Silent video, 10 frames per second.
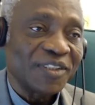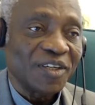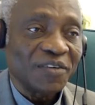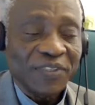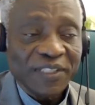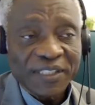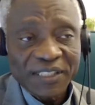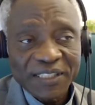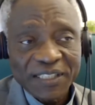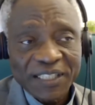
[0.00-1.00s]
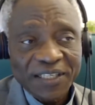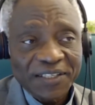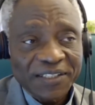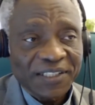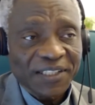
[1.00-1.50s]
of the encyclical
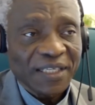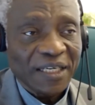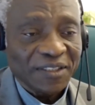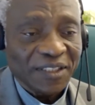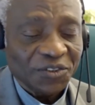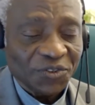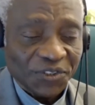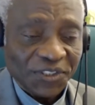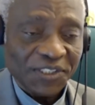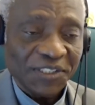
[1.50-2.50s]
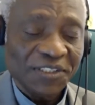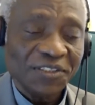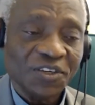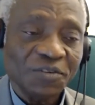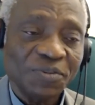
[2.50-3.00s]
letter Laudato Si
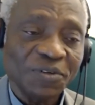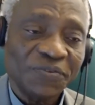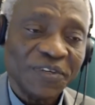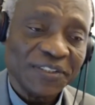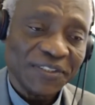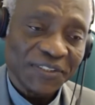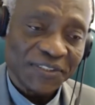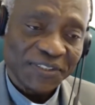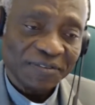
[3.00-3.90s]
of Pope Francis.